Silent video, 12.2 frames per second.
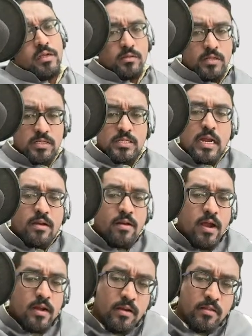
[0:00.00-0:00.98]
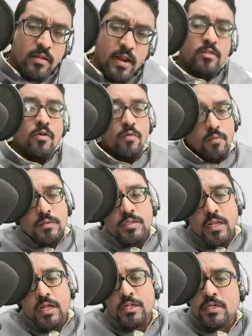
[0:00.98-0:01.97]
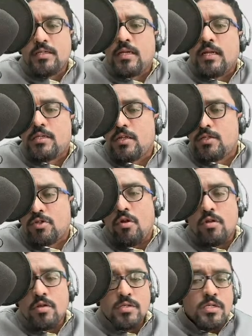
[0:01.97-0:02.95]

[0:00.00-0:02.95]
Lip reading: This attracted the wrath of obviously ancient Sanskrit scholars,